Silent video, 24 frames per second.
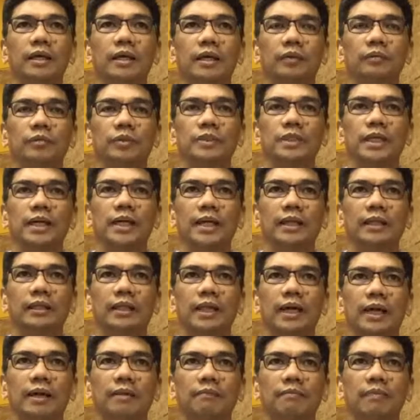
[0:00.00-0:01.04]
It was the right
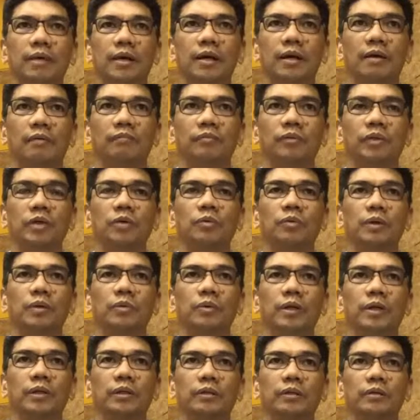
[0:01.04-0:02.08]
time. We
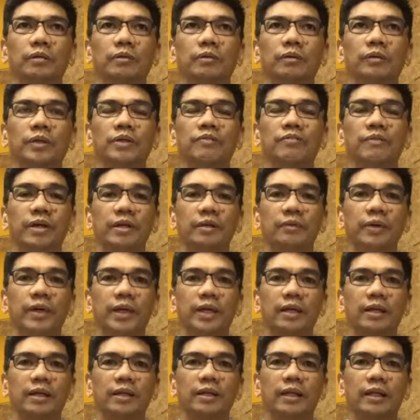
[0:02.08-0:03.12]
were doing very
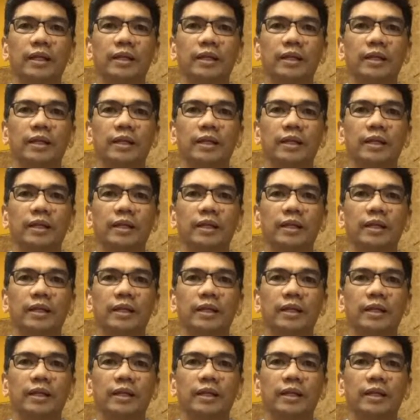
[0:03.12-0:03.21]
well,